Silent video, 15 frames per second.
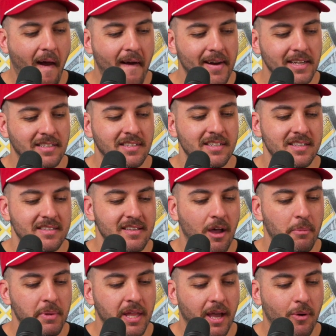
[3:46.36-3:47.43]
It's going to tell
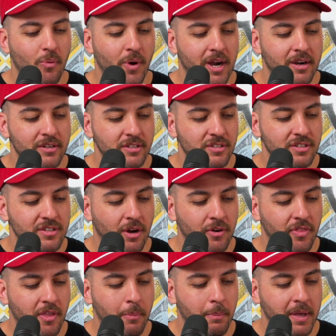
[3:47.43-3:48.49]
me like where to start
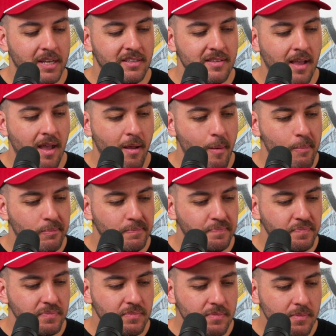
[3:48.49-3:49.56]
the mix at?
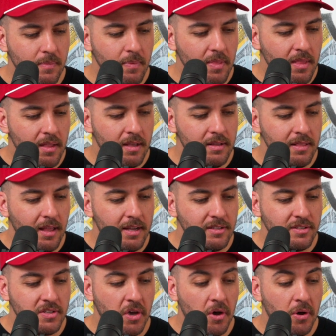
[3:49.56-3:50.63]
Let's
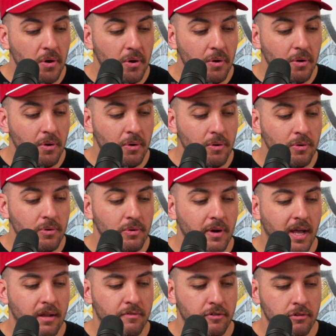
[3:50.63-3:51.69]
go,
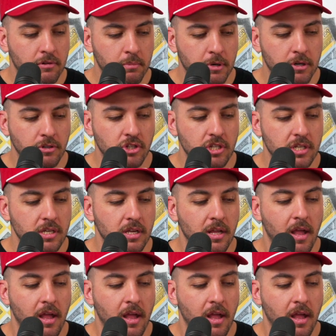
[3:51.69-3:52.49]
headphone emoji.